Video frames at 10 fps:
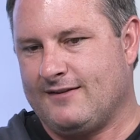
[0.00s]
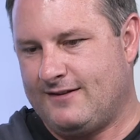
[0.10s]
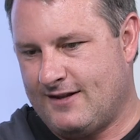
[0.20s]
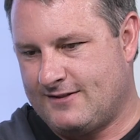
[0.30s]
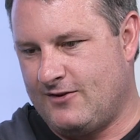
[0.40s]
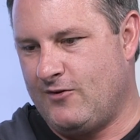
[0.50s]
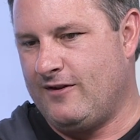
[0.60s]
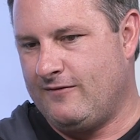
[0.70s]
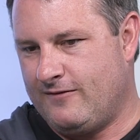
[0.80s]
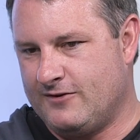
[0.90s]
I think that's a
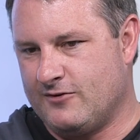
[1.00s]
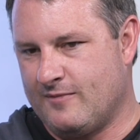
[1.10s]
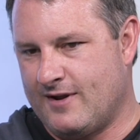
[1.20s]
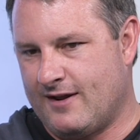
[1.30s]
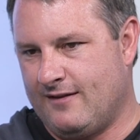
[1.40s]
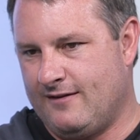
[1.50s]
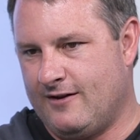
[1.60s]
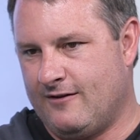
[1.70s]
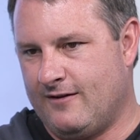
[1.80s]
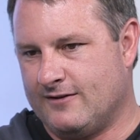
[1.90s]
unique feature about it,
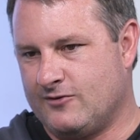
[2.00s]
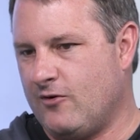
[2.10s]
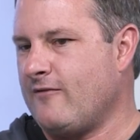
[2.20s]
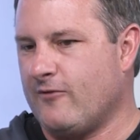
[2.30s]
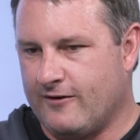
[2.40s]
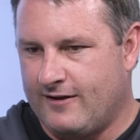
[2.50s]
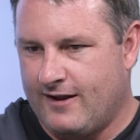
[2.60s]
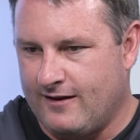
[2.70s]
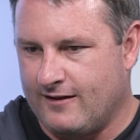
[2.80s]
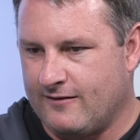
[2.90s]
and it's great for
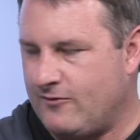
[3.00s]
entertaining.